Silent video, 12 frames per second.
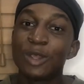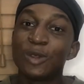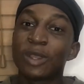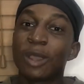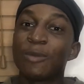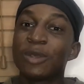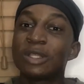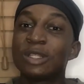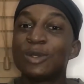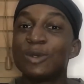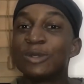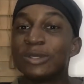you can
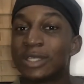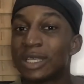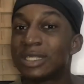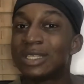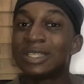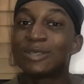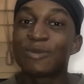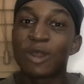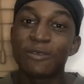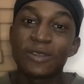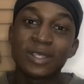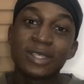basically go to settings,
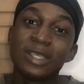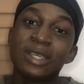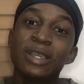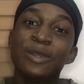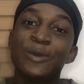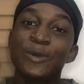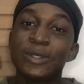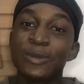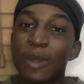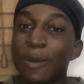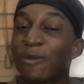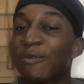privacy. You see
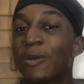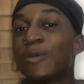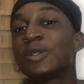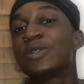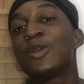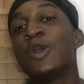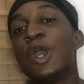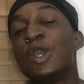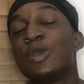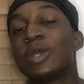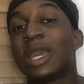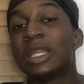my profile picture,
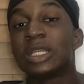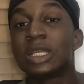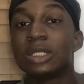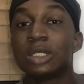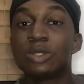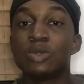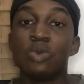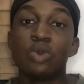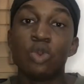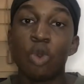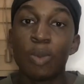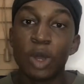you can change it to
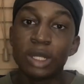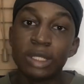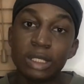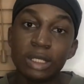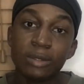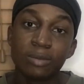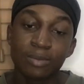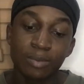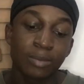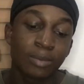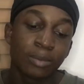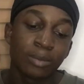nobody,
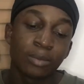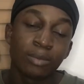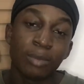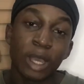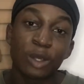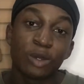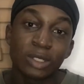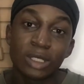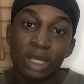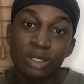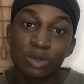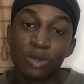my contacts